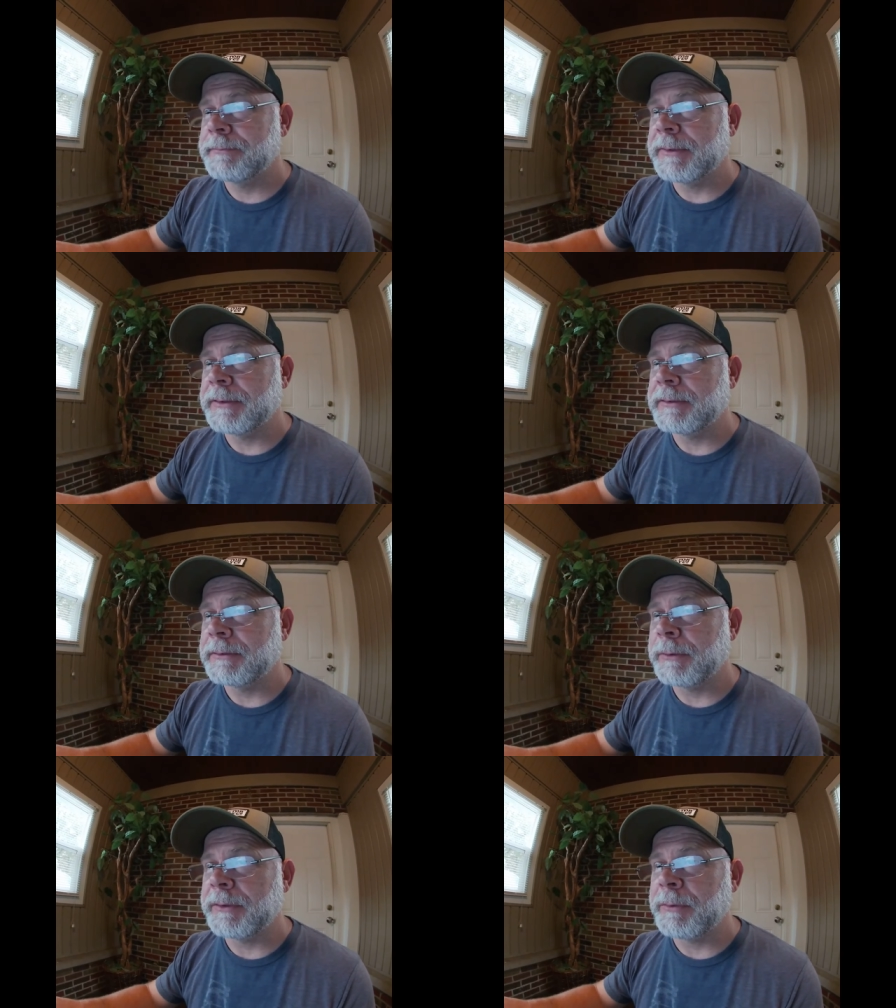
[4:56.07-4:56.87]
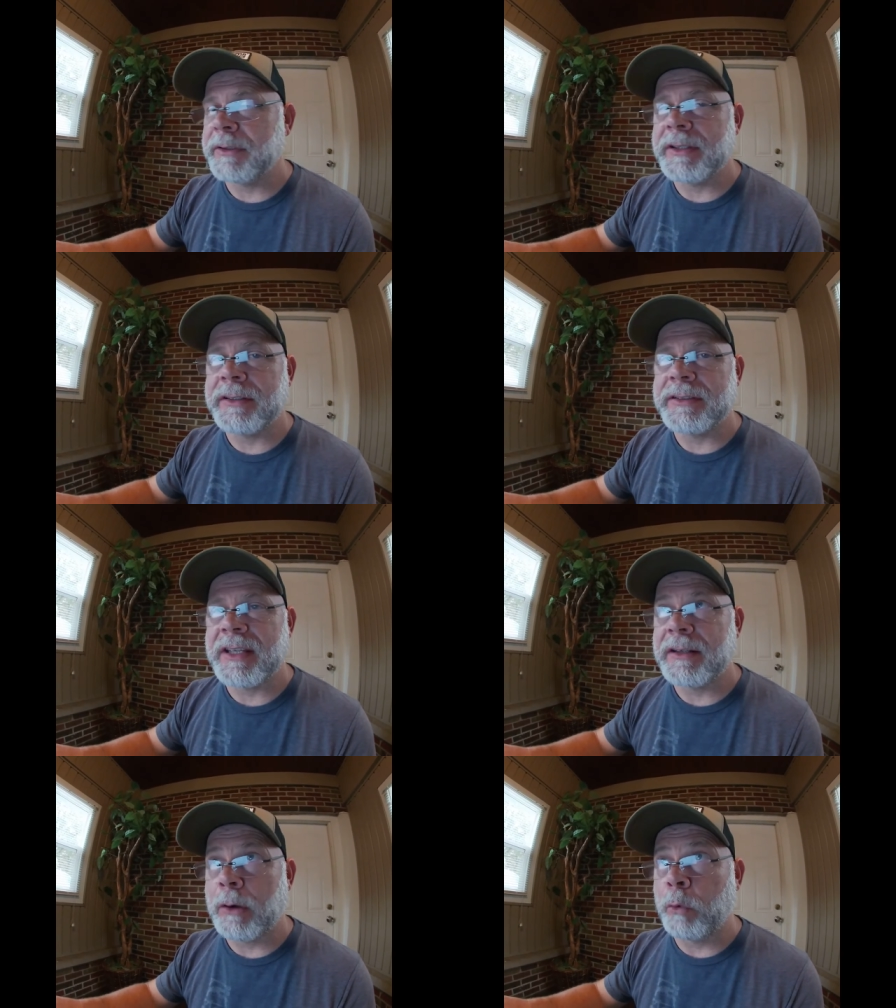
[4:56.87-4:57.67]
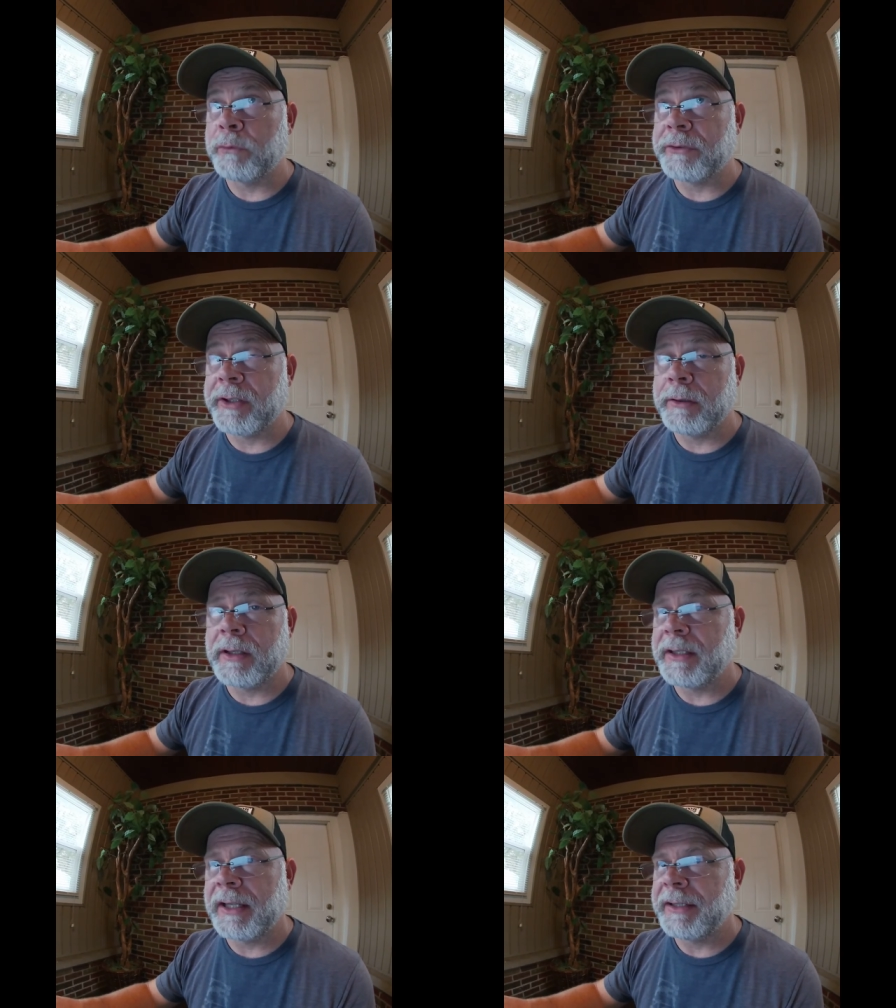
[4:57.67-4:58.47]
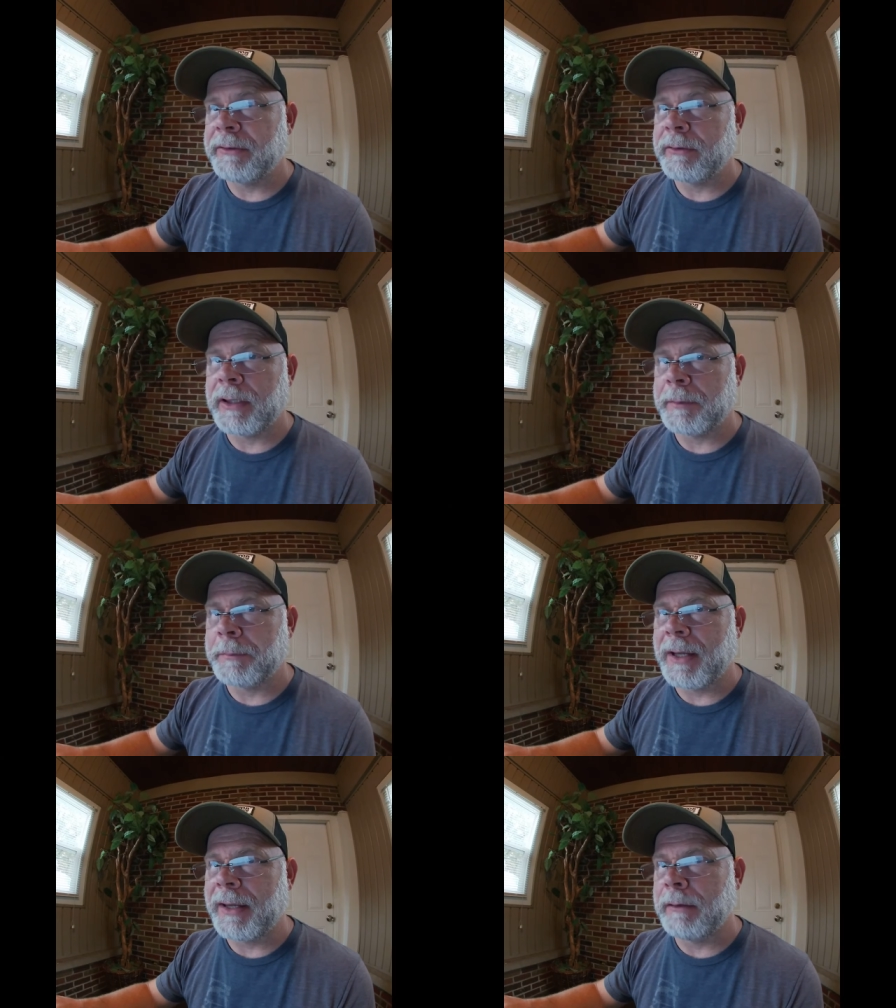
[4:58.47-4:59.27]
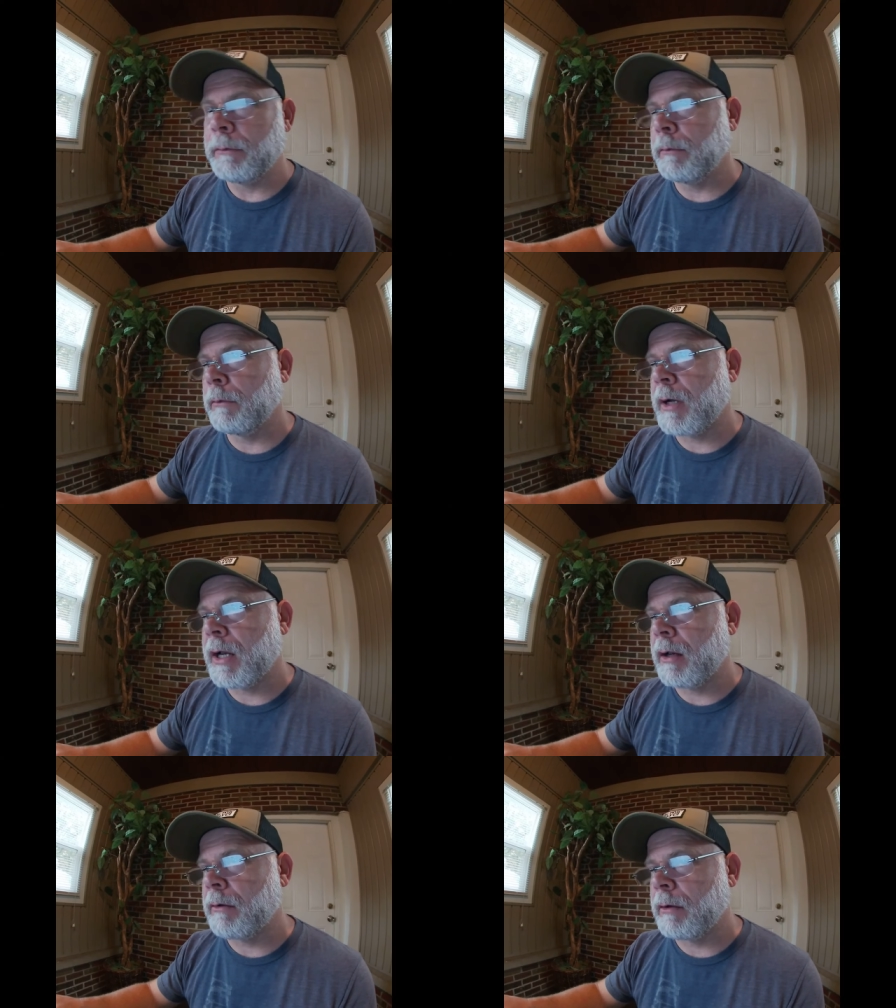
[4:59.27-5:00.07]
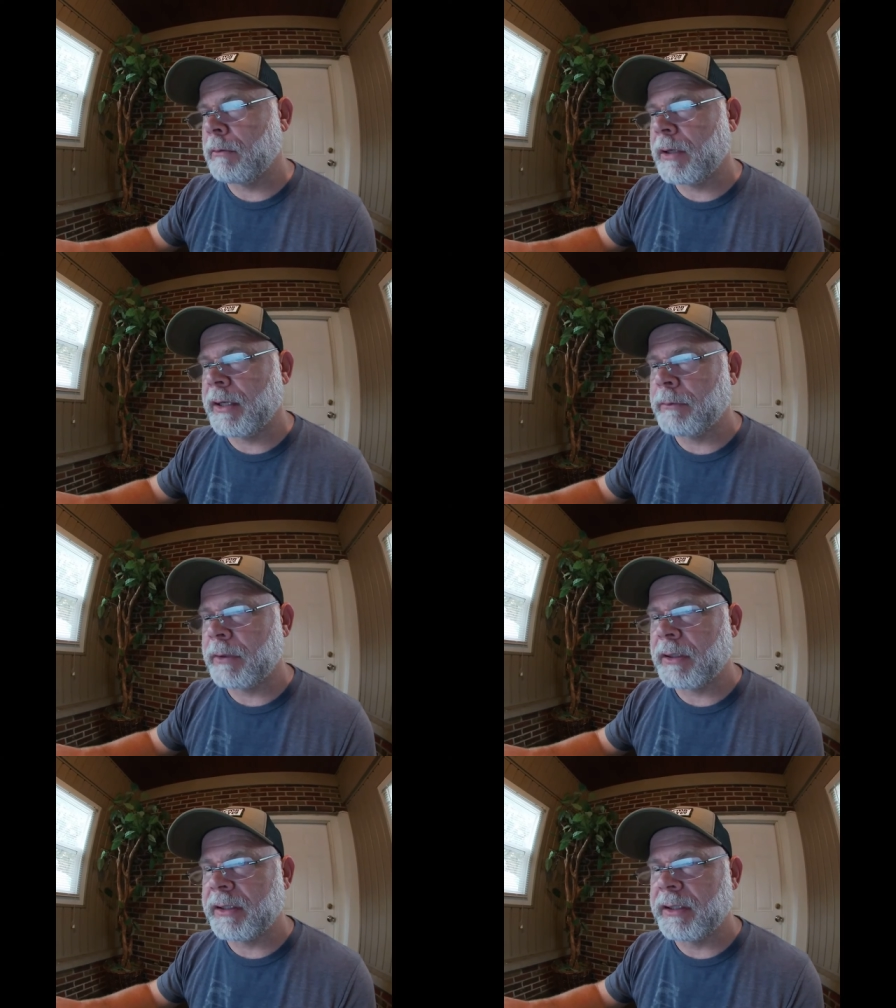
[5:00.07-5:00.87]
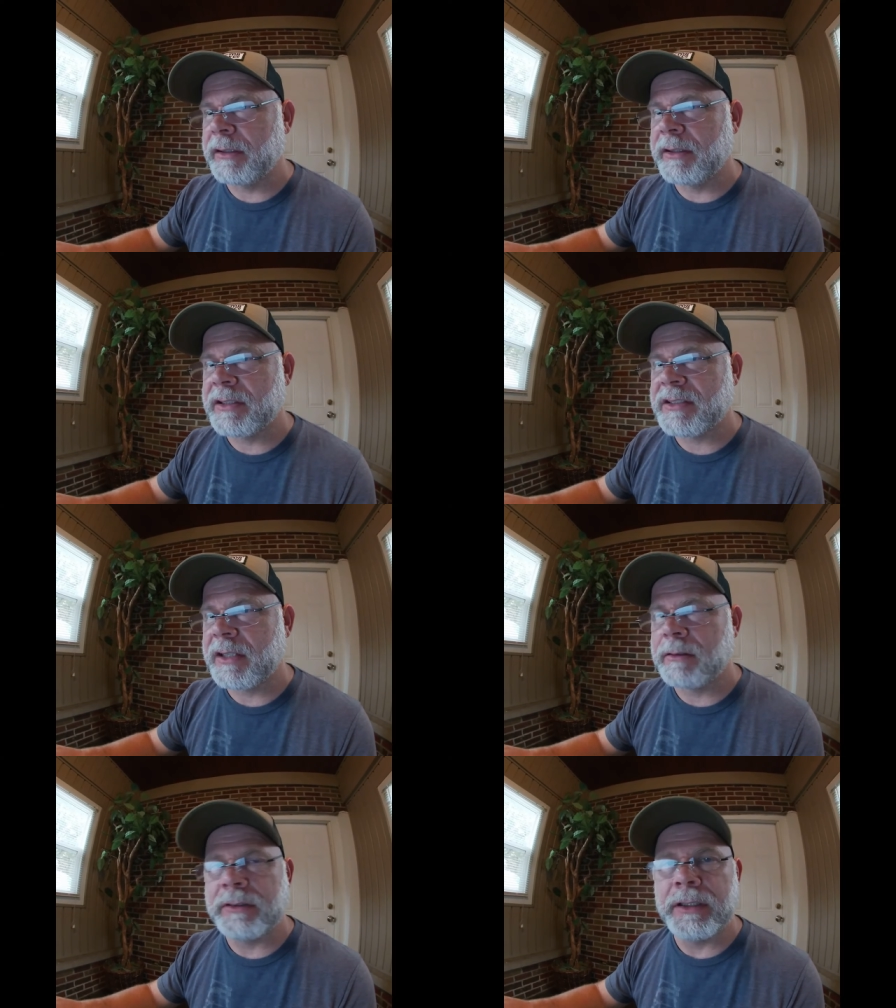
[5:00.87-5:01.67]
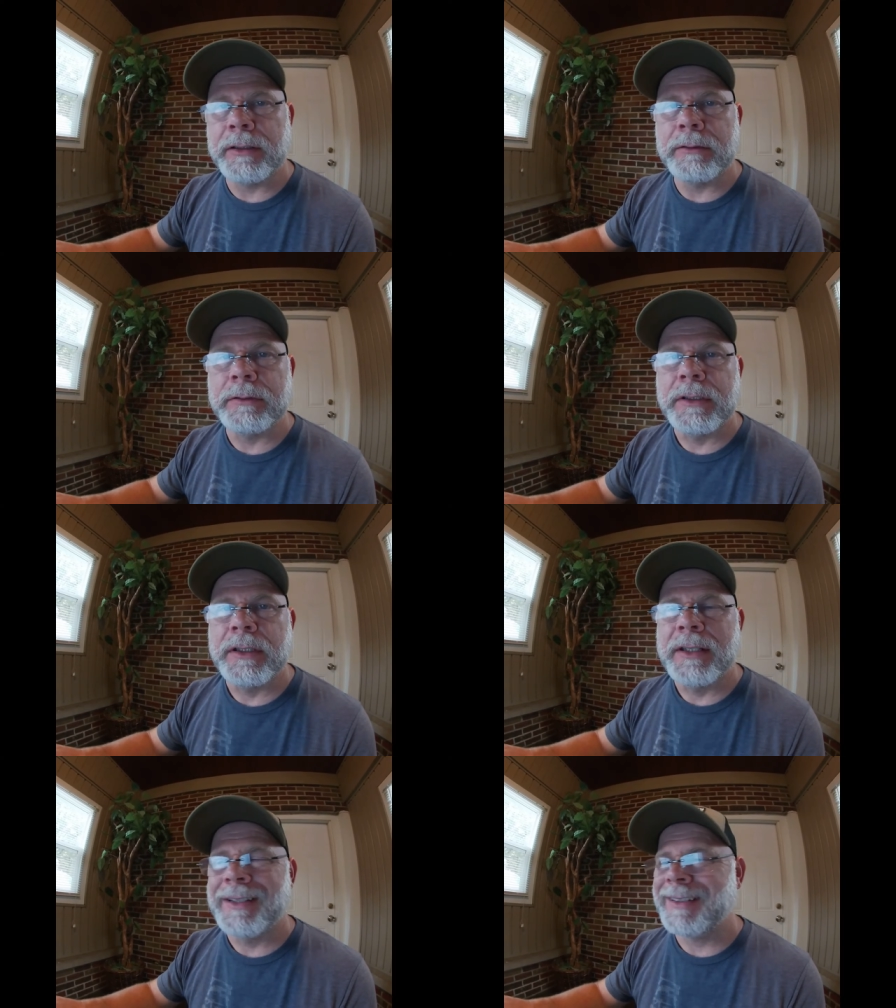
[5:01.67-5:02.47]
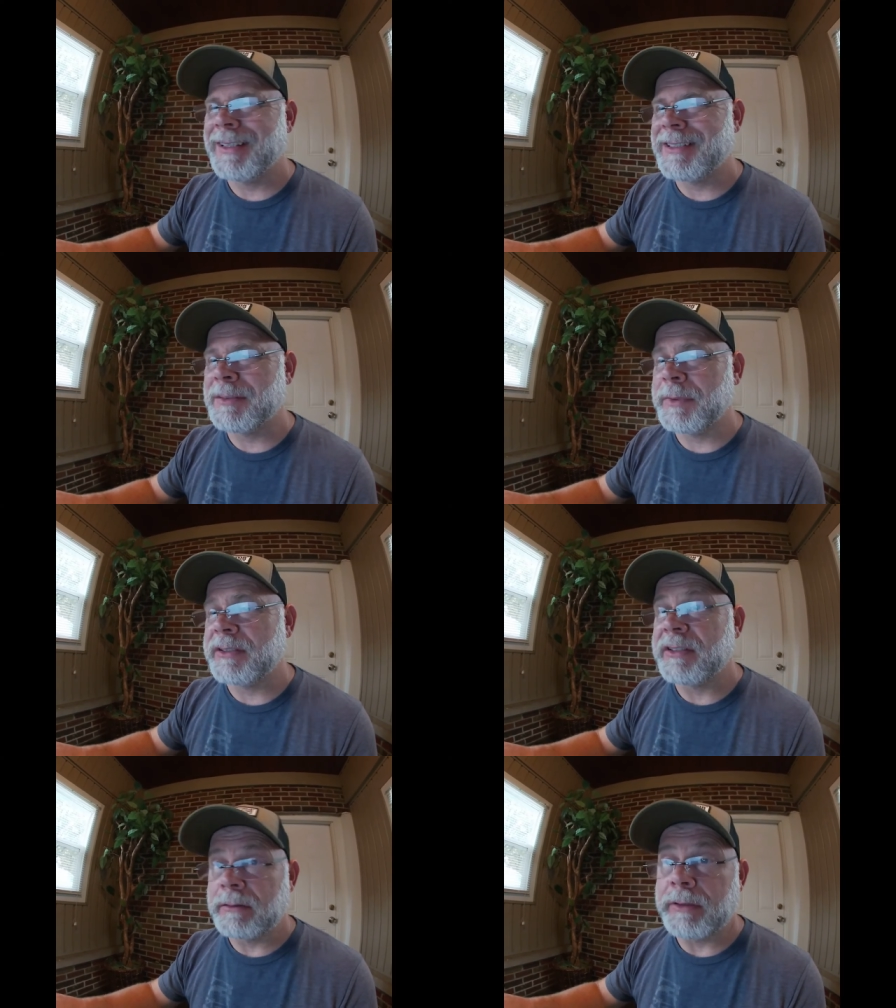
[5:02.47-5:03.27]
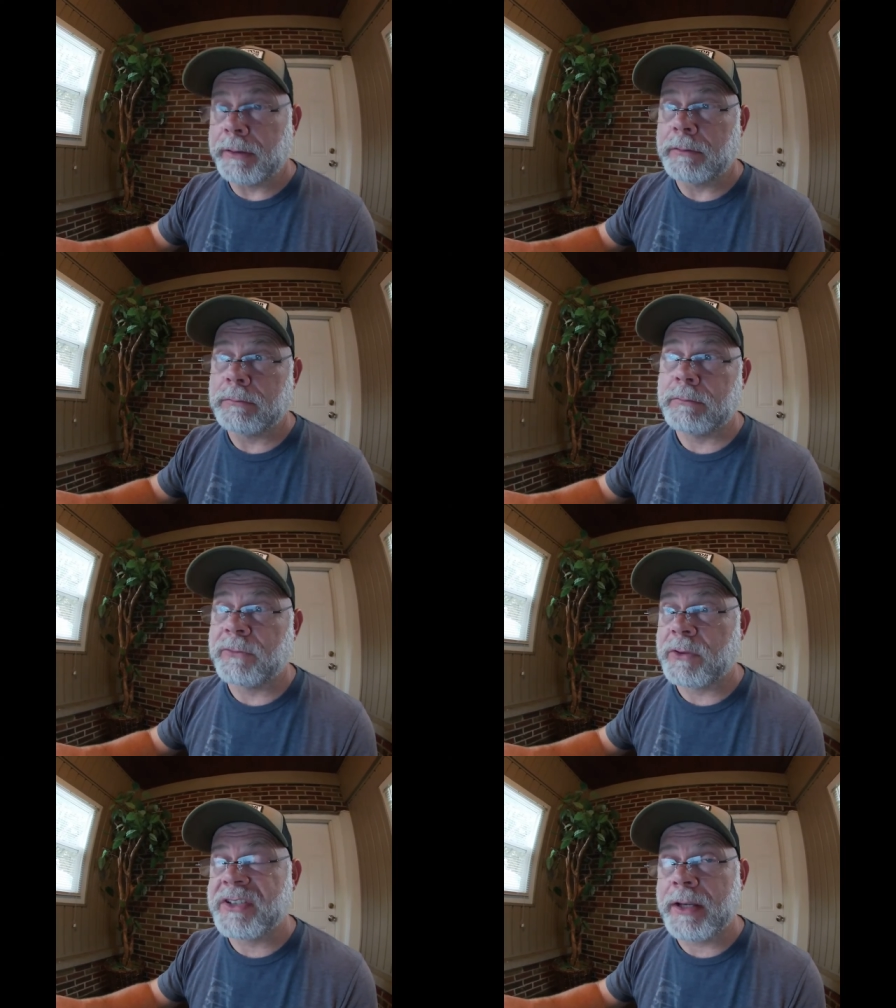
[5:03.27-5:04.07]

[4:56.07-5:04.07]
Yeah. When when they say on sale, I, I never like buy. Oh wow! All right, we're gonna get a discount. No, that just means they're they're for